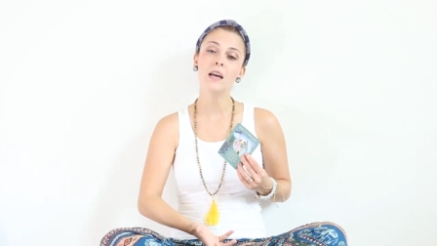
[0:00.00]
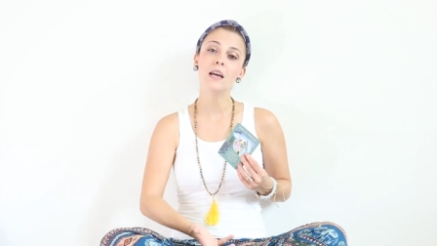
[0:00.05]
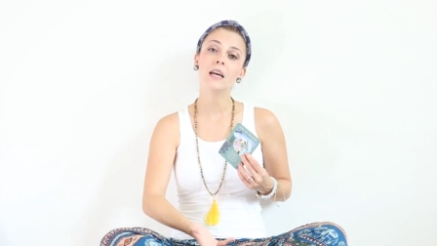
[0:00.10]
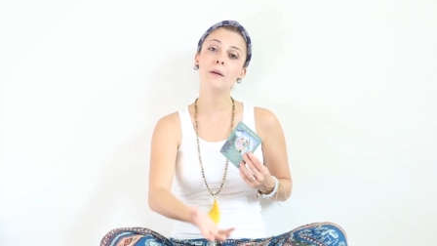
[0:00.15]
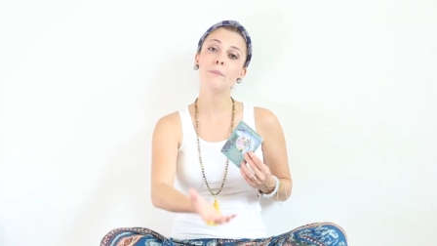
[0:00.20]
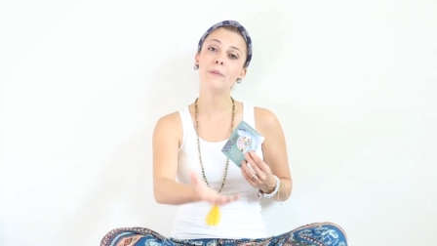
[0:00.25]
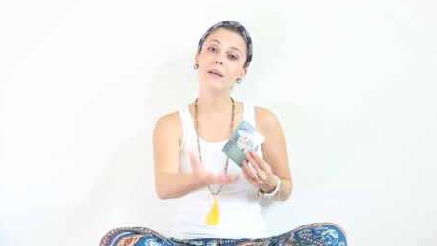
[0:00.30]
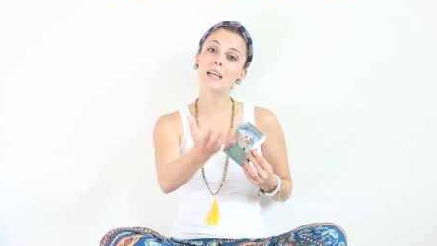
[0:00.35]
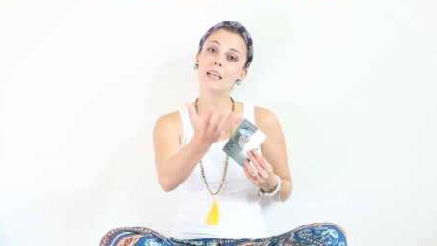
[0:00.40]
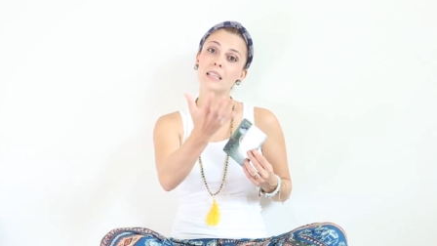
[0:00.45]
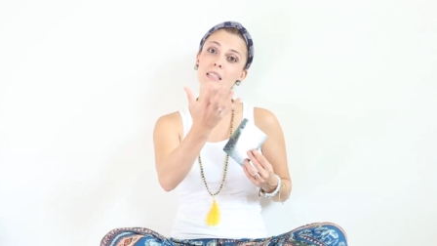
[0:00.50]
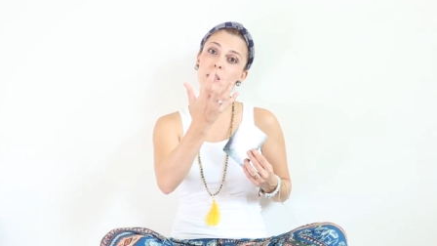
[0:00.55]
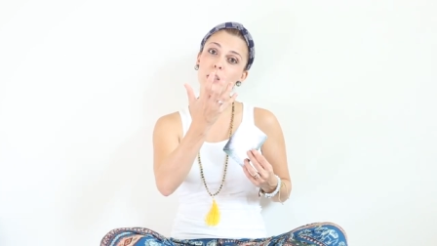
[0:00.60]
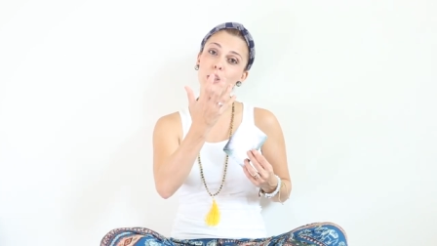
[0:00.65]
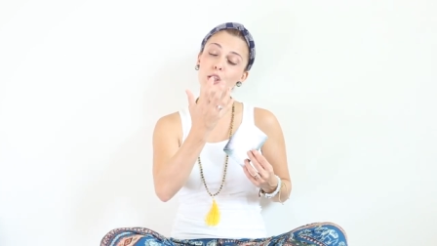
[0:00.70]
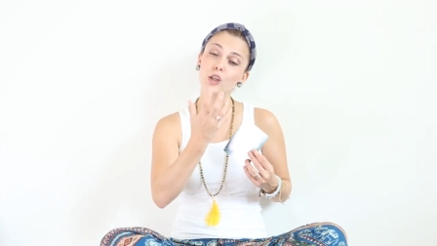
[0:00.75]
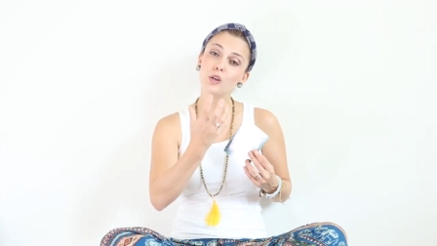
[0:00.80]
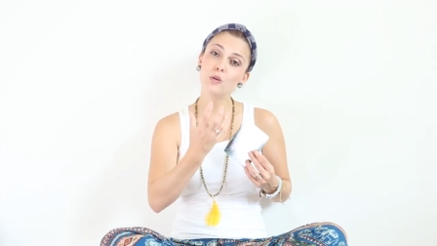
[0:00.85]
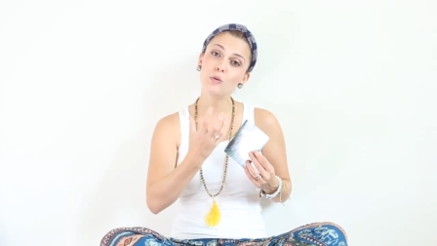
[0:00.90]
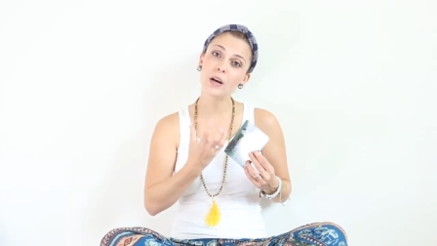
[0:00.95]
And because
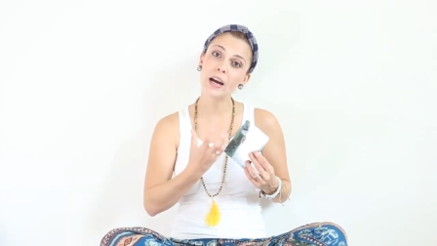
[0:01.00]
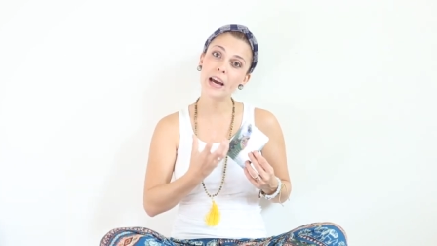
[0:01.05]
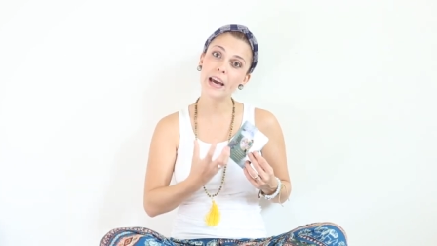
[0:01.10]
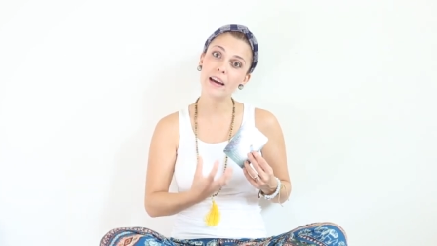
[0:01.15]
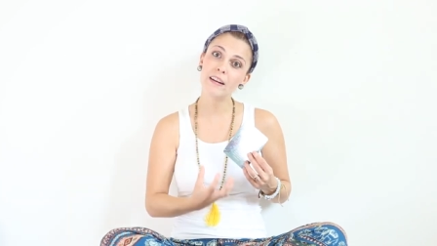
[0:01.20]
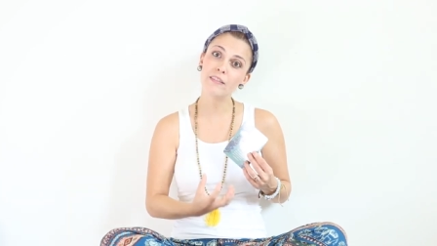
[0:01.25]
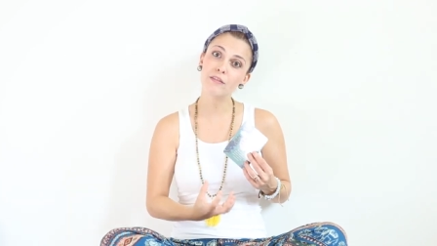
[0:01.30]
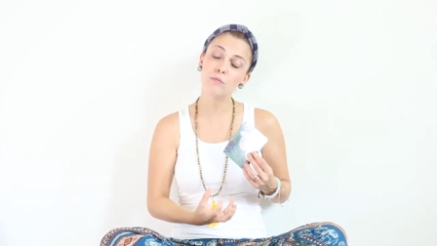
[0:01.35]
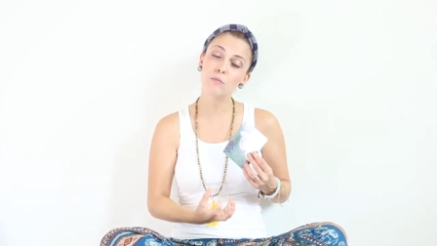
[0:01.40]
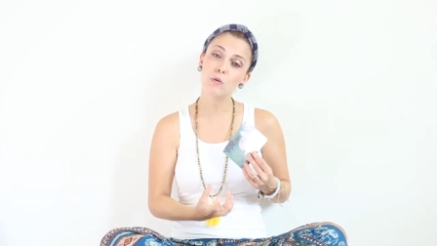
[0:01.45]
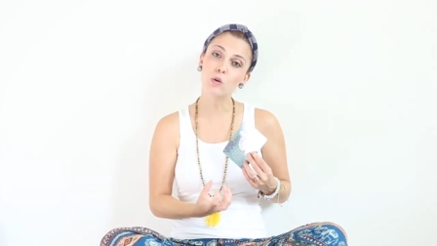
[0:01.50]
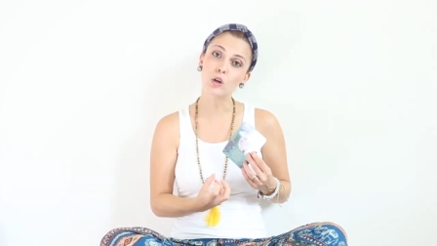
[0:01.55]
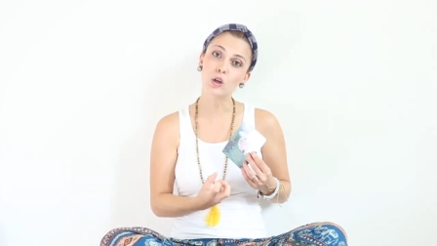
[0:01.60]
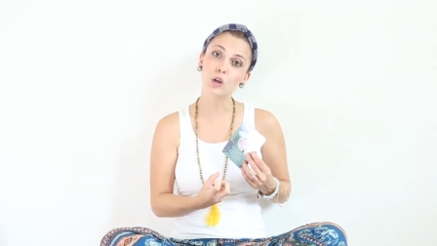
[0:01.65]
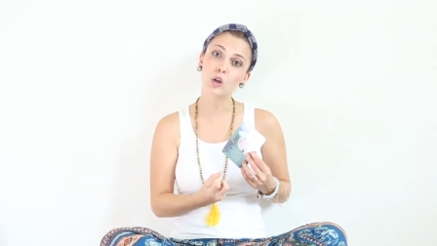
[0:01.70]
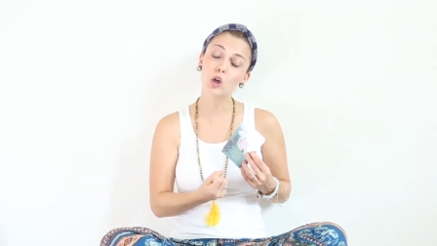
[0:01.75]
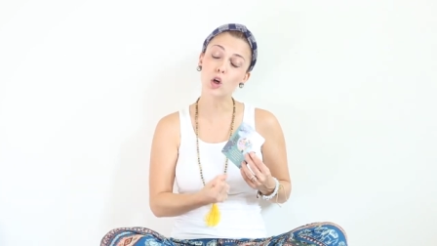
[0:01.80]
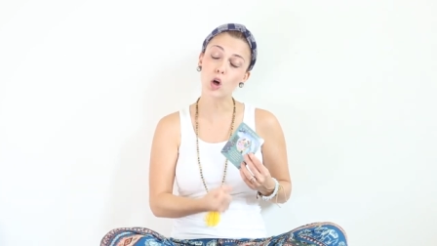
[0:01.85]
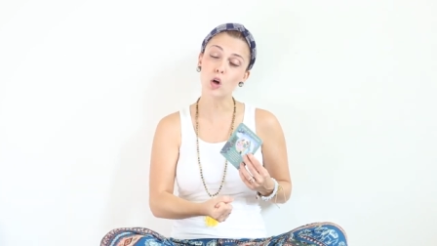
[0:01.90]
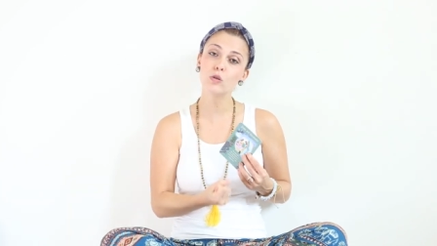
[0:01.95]
you have more
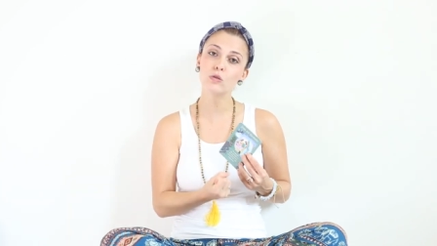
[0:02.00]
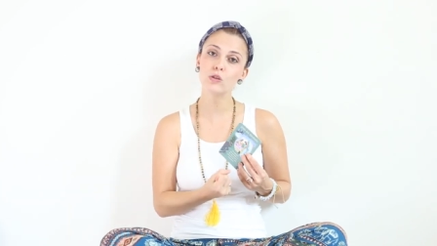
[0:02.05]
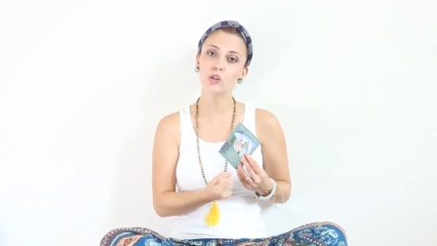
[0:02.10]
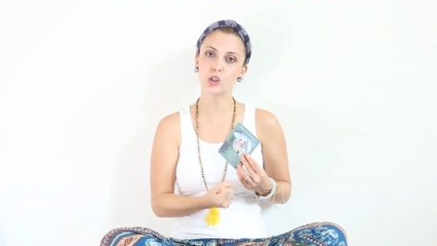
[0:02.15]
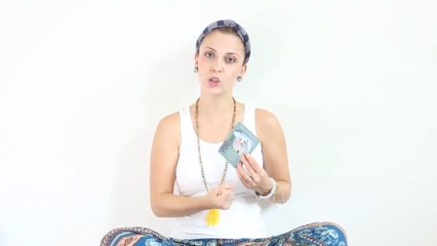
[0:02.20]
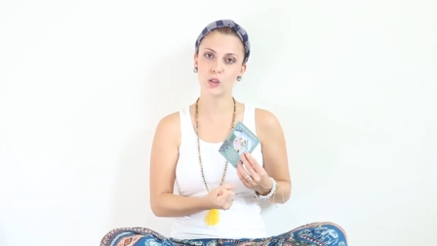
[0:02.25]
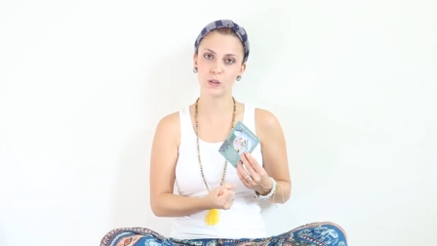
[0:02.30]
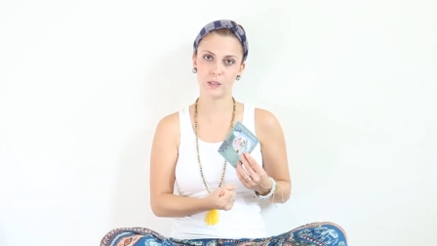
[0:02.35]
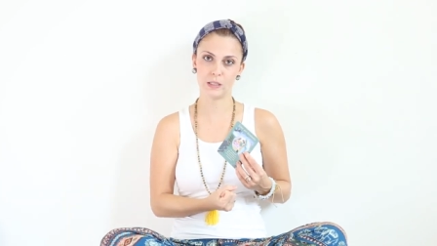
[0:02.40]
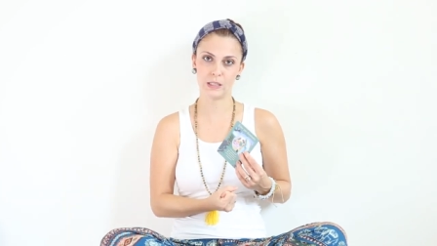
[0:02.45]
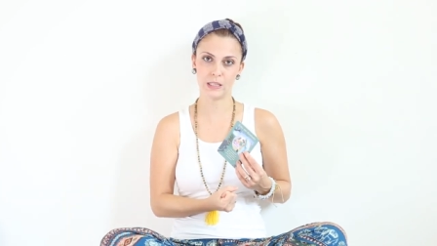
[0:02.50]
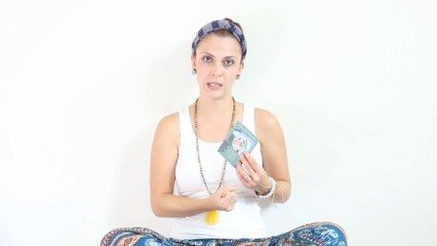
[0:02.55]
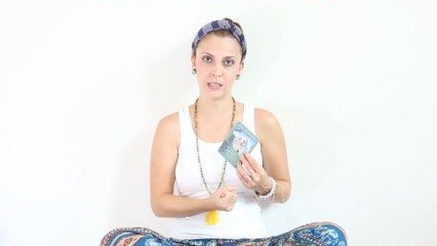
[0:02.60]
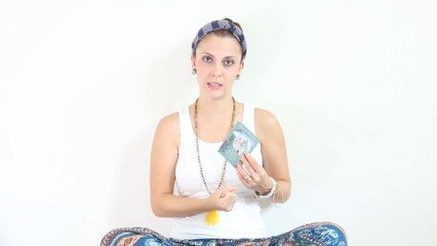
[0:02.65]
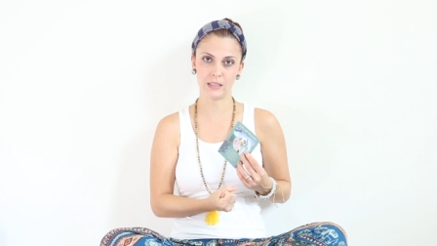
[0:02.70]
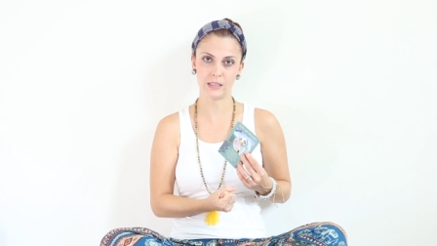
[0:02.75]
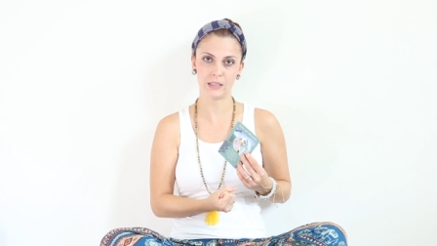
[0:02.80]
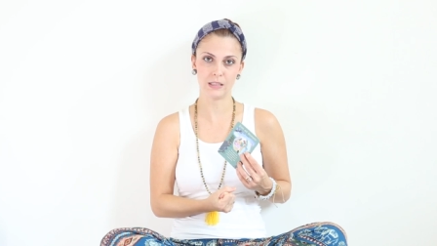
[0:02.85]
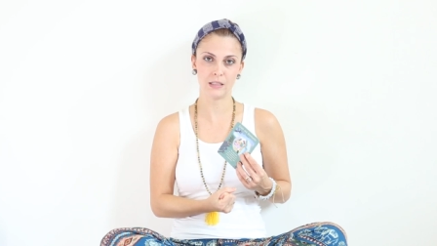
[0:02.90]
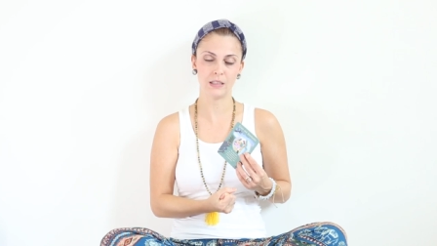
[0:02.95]

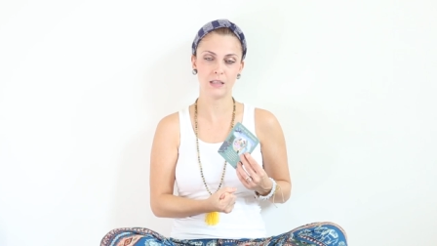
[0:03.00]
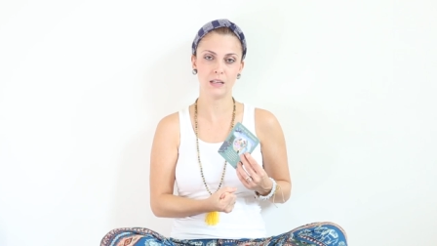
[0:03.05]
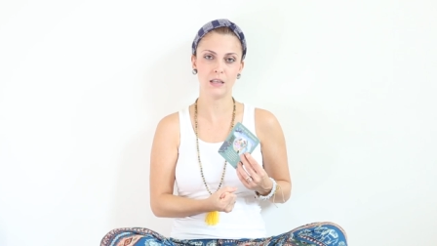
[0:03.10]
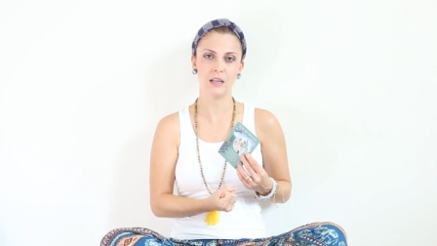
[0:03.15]
consciousness,